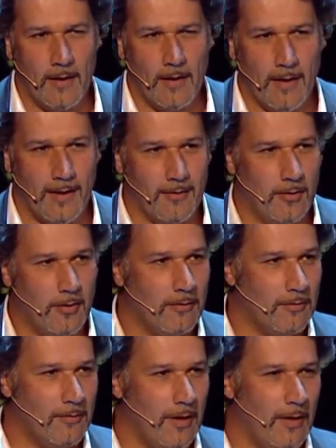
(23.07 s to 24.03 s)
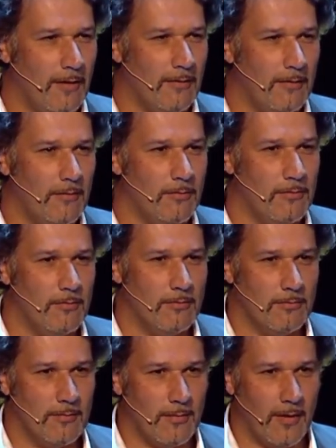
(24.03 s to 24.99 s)
And the goal today is to
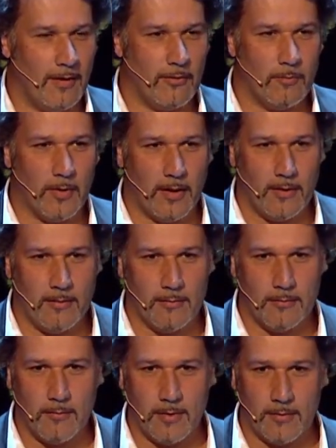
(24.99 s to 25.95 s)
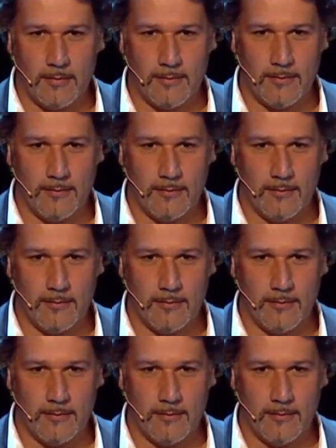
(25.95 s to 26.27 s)
explain you what